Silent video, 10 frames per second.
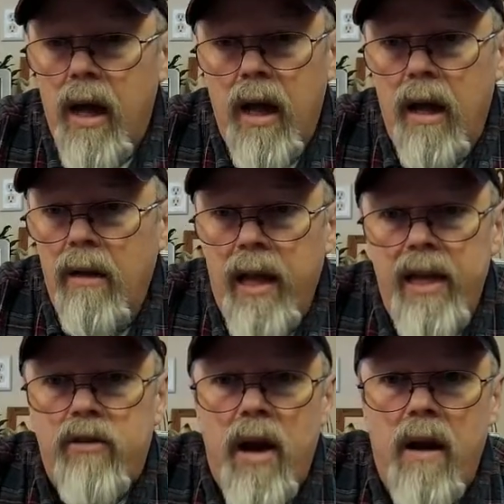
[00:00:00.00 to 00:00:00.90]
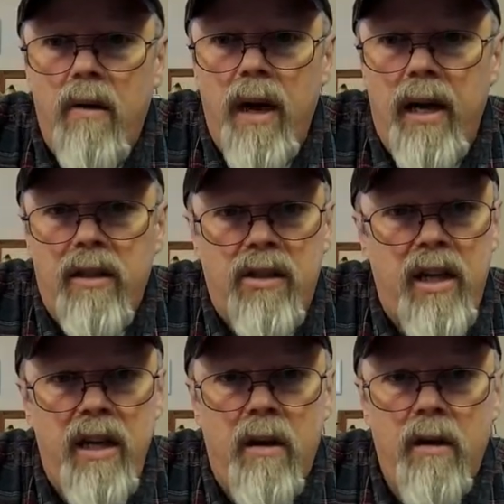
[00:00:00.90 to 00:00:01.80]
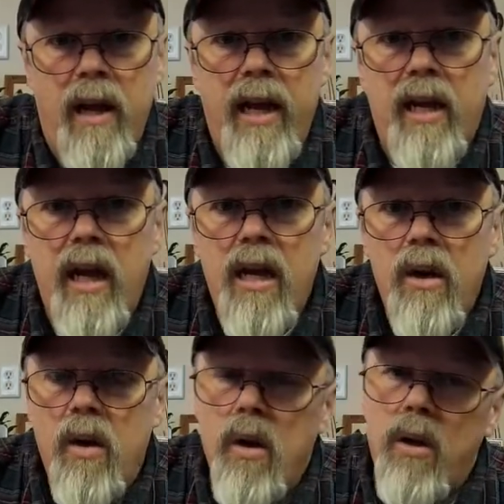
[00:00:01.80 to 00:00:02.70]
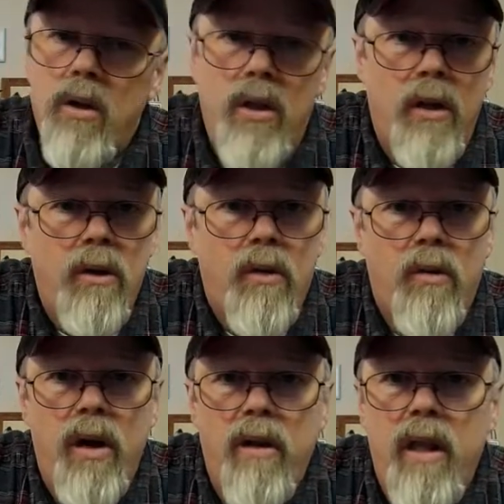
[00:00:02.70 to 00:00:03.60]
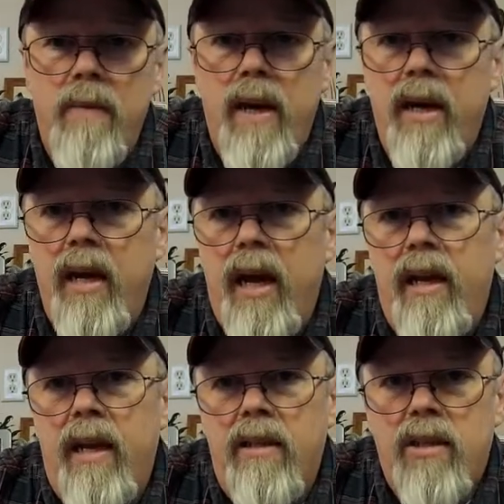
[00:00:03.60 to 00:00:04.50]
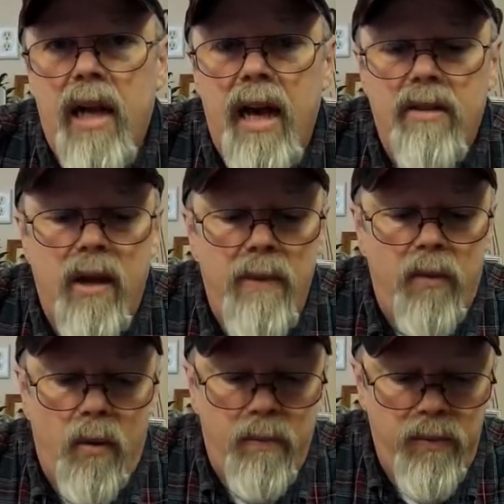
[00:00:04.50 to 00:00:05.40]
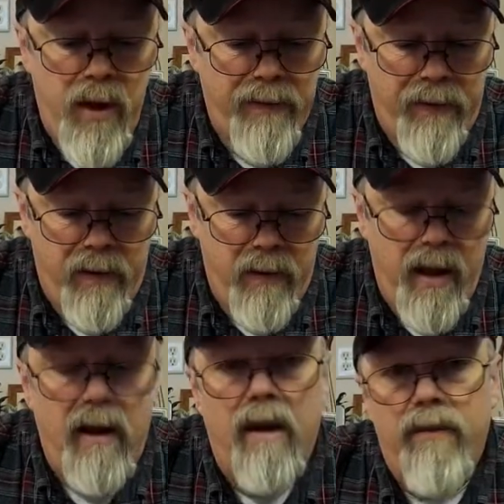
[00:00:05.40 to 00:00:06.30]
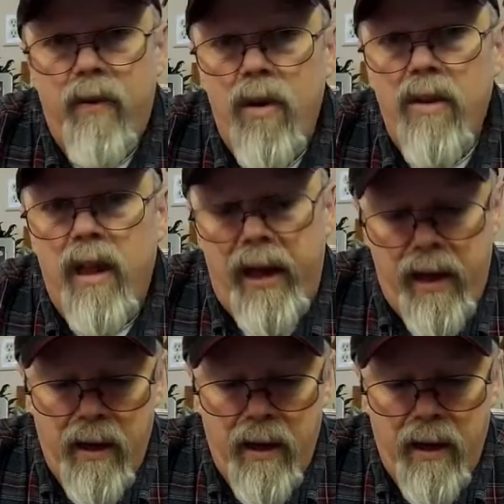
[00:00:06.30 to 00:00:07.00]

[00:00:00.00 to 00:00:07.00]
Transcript: a lake trout at a Stego Lake, the creel limit and the size limit will differ than on Fourth Lake.